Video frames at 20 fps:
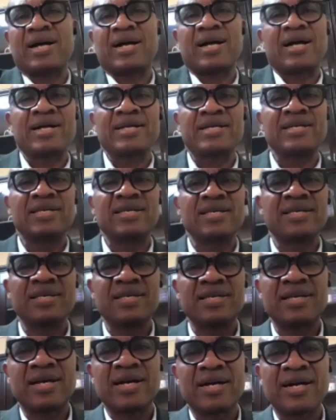I
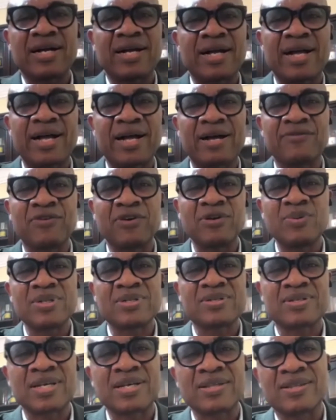have
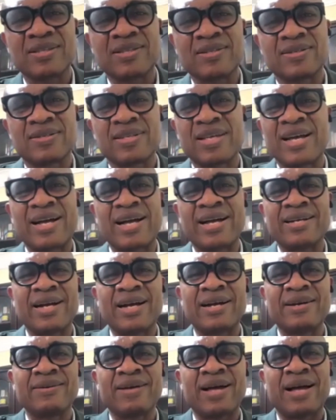always said this.
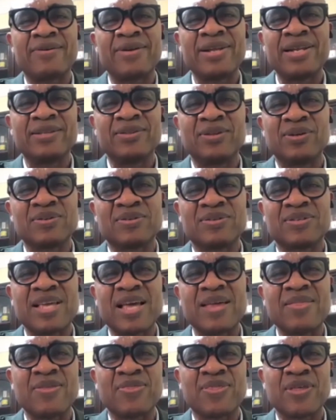I really don't see
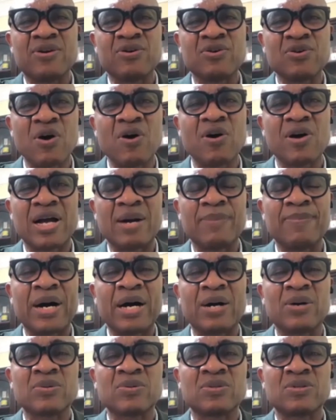anything wrong
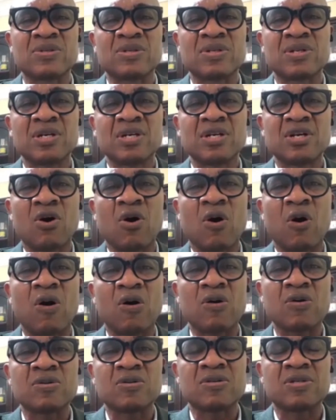about
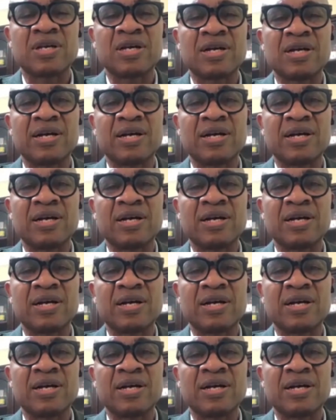us